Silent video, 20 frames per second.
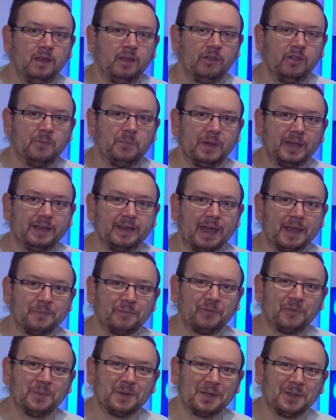big game
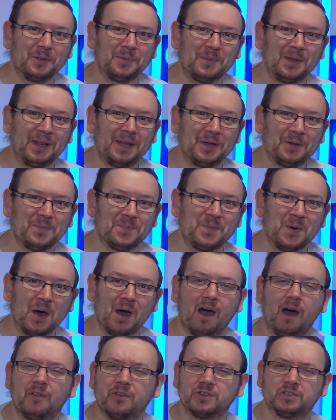for me at the minute, but
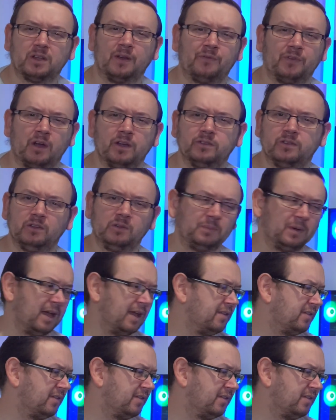other stuff that I do play,